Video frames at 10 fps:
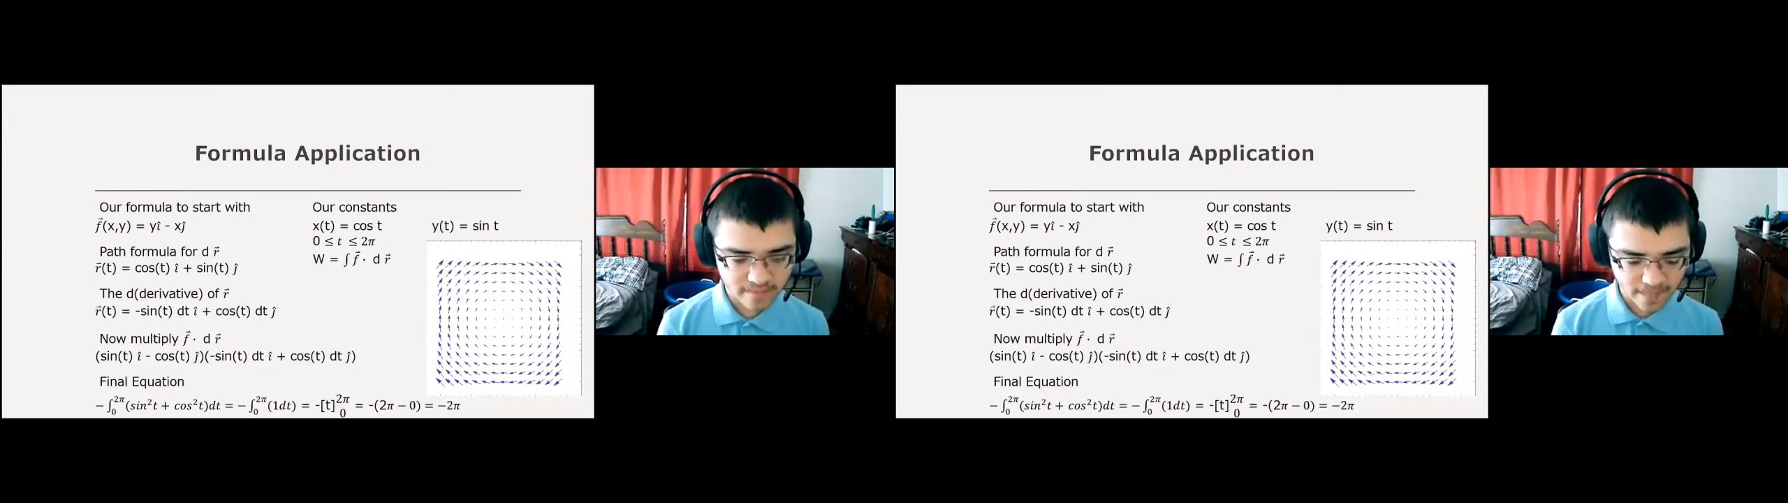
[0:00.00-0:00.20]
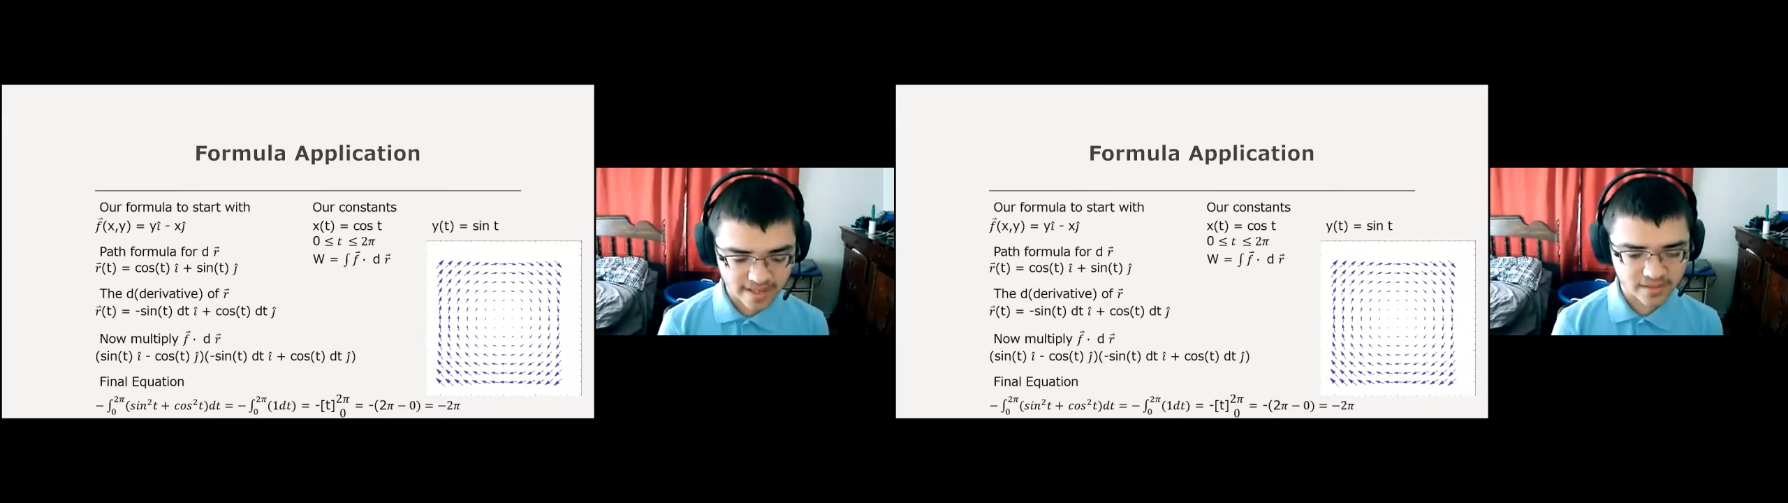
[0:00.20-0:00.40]

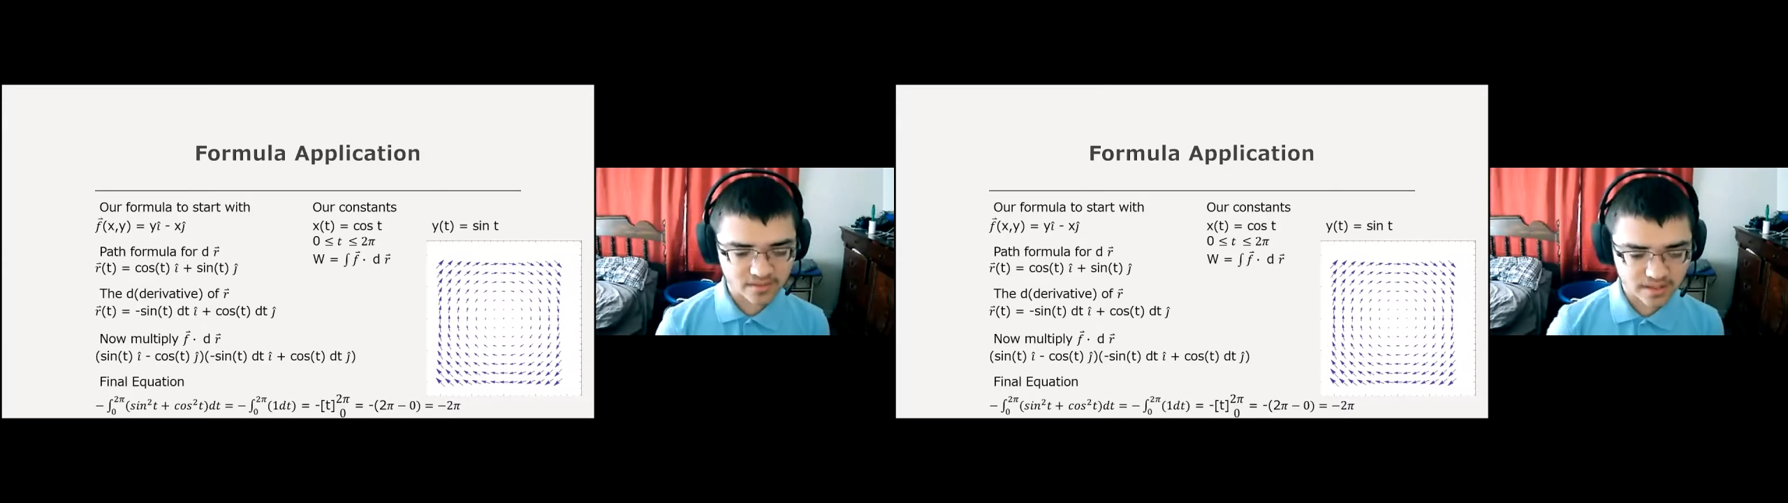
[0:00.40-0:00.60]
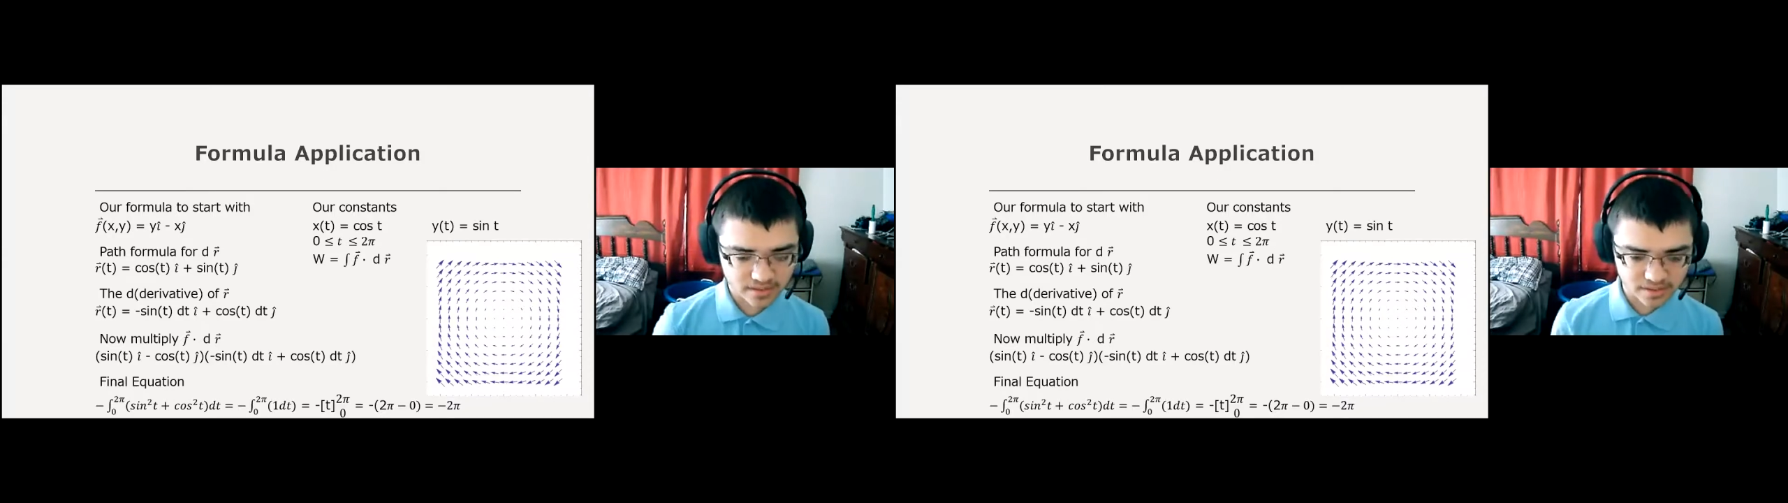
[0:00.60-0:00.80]

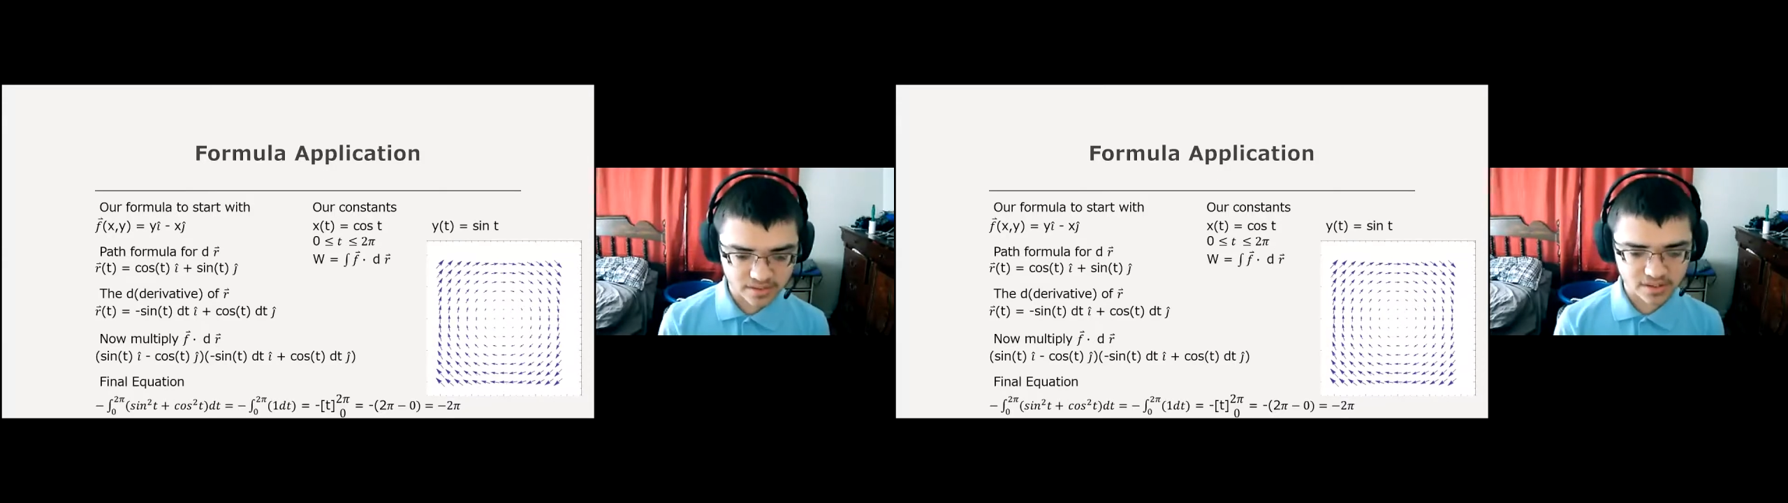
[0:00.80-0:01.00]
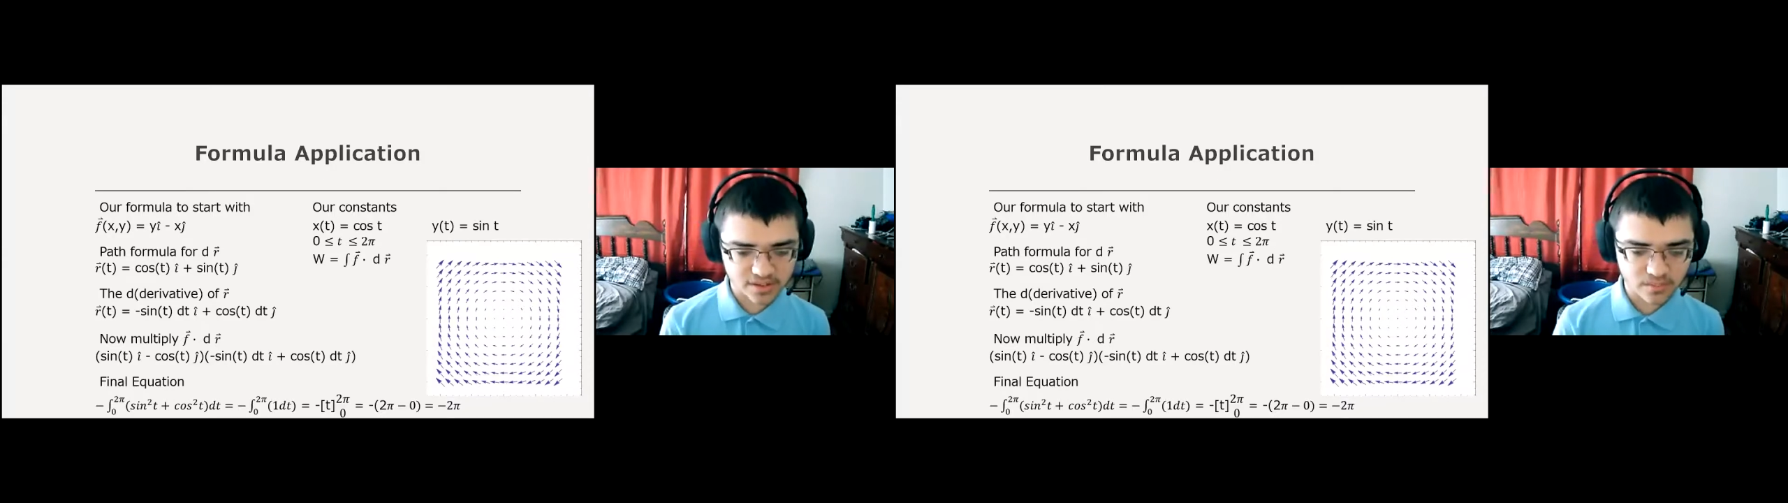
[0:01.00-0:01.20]
cancels out into
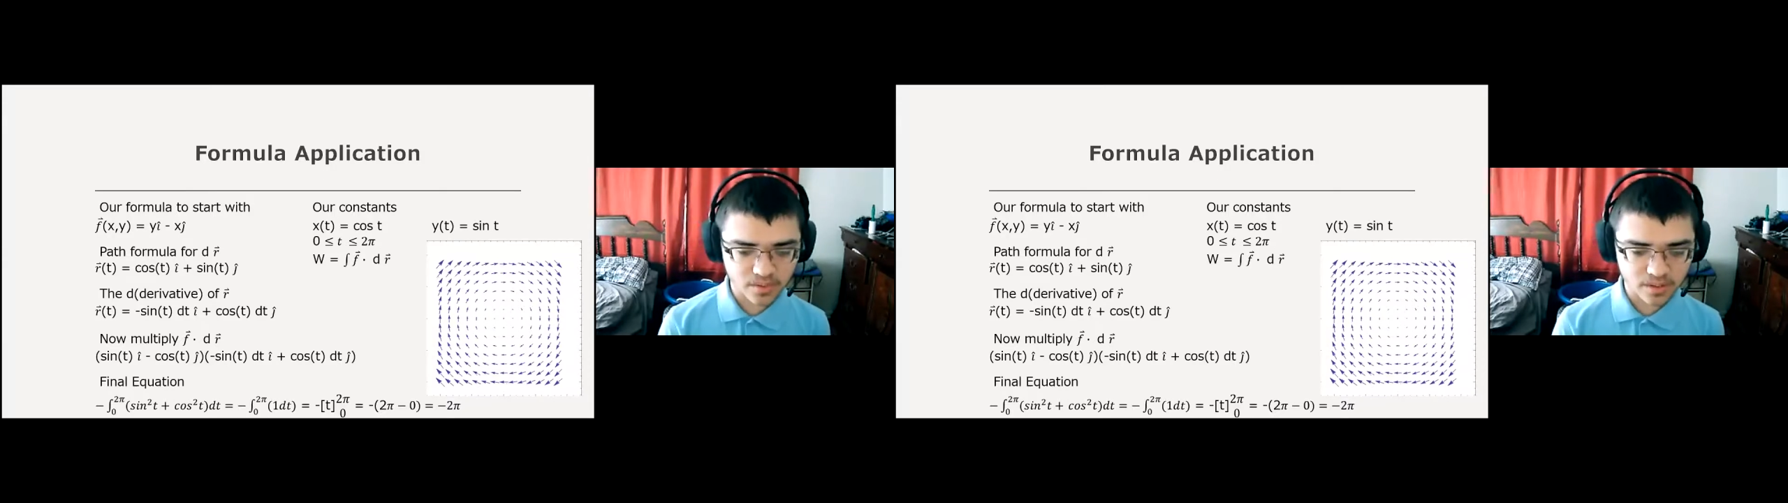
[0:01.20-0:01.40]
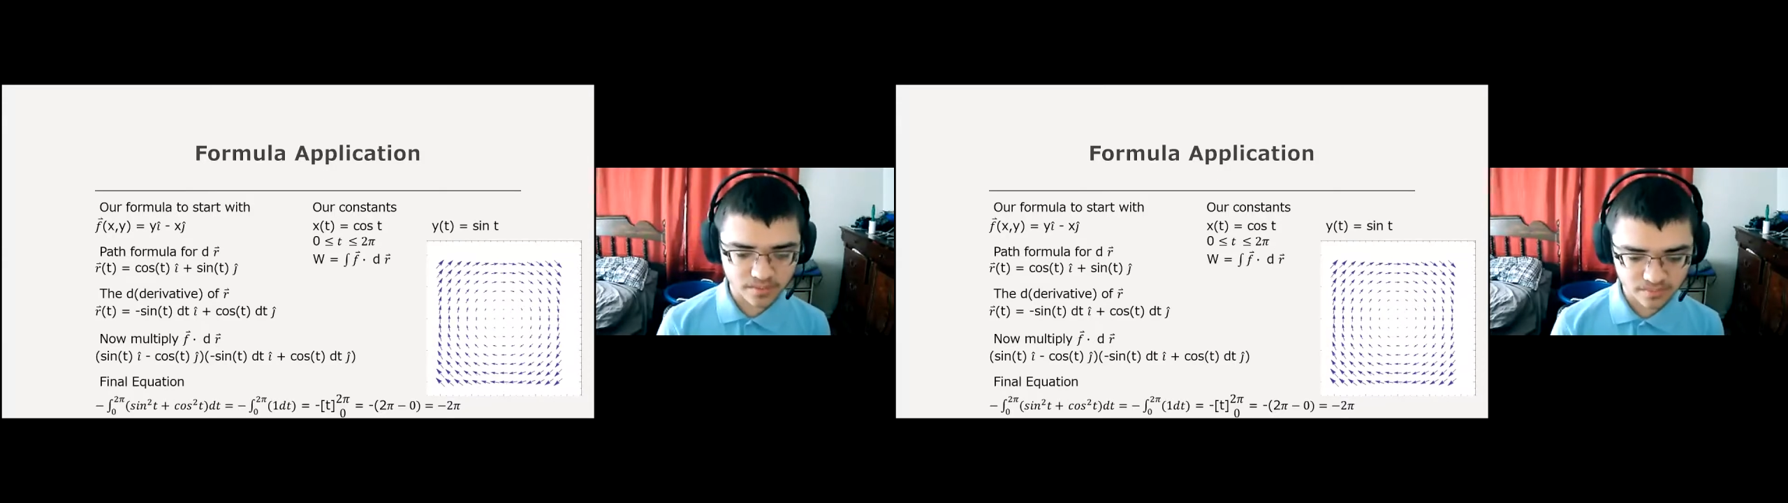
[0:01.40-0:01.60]
just the
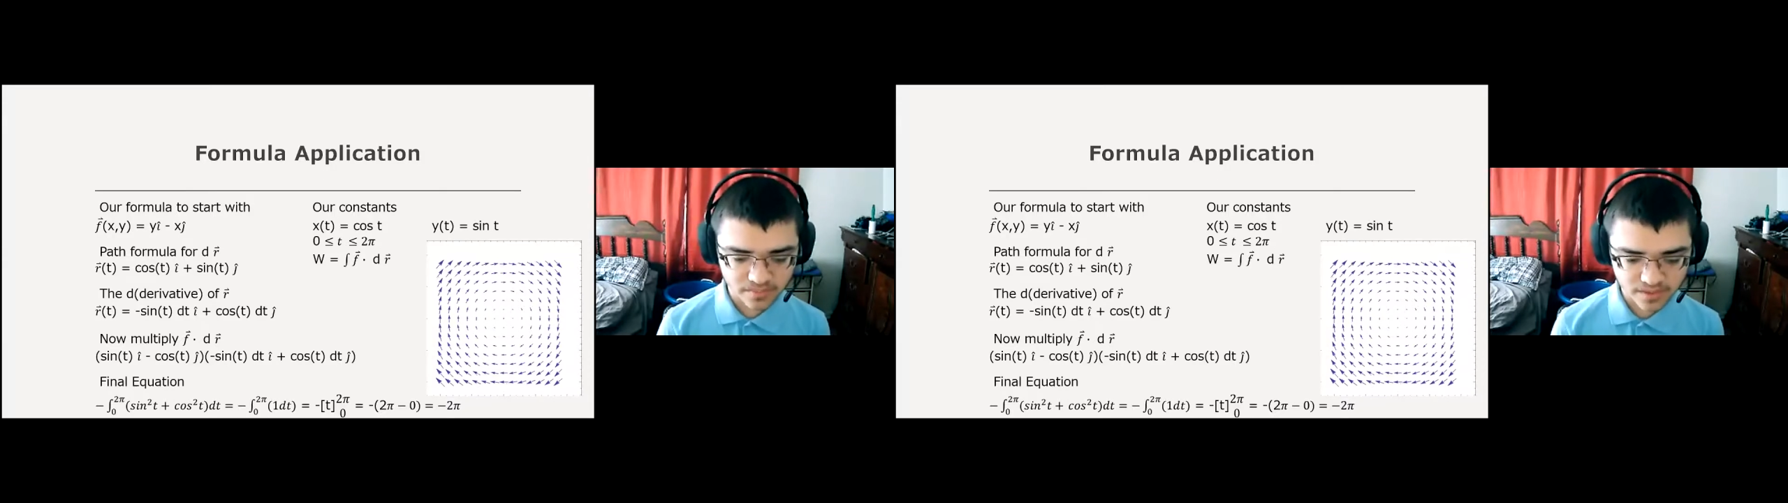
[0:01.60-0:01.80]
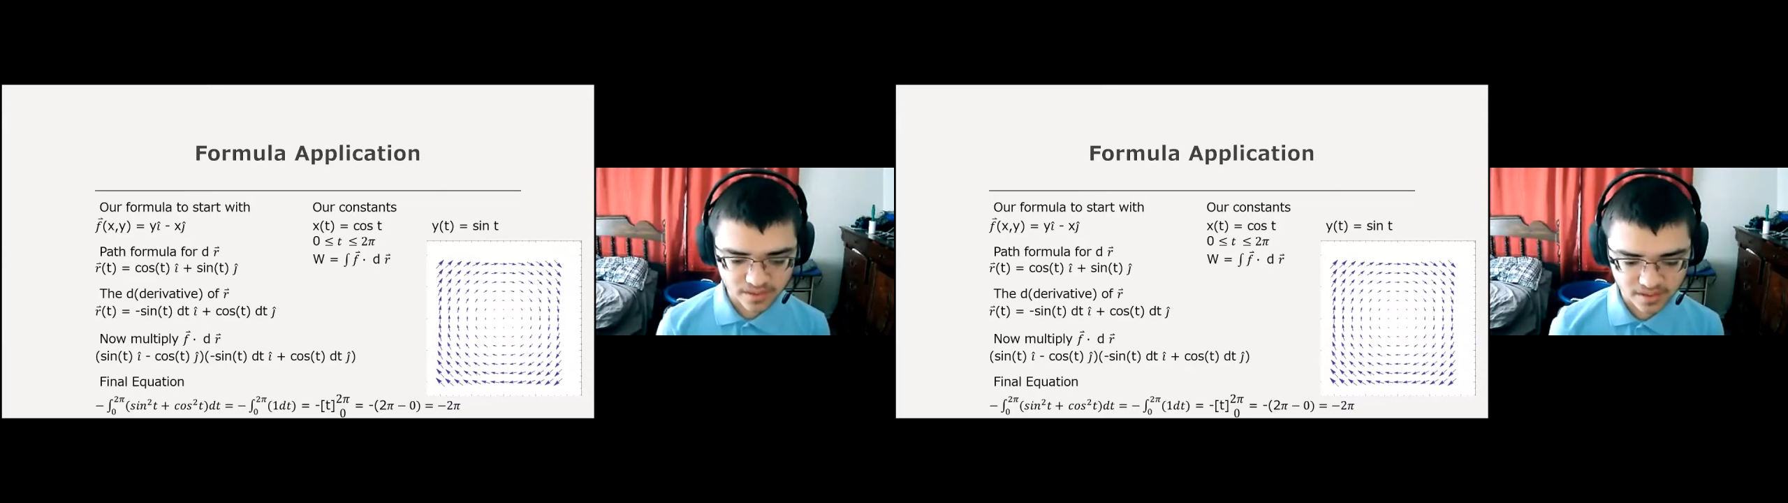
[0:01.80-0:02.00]
1
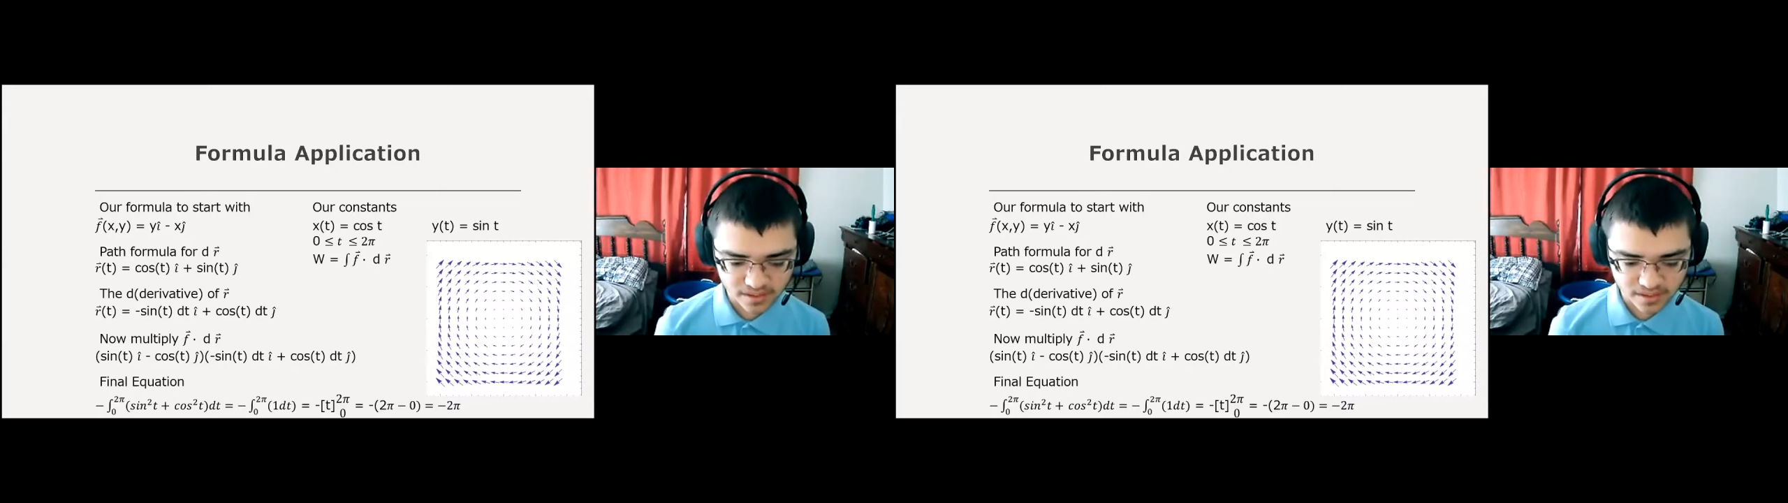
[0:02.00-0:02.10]
with the